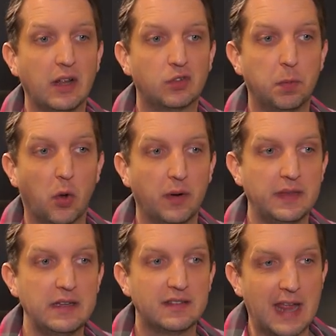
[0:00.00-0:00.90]
explore
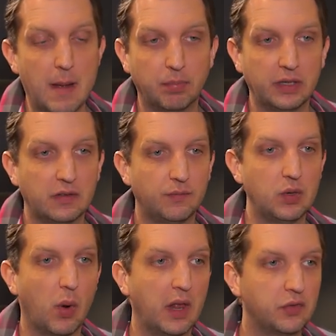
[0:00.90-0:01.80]
these templates if
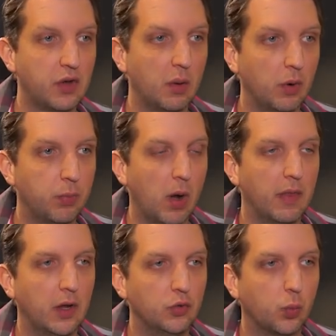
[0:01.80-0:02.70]
you want to start with one of
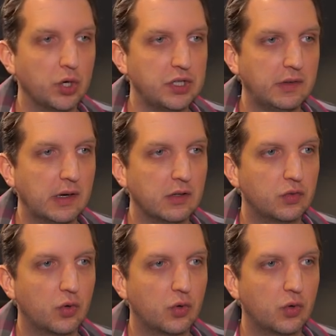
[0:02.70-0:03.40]
those. We're just going to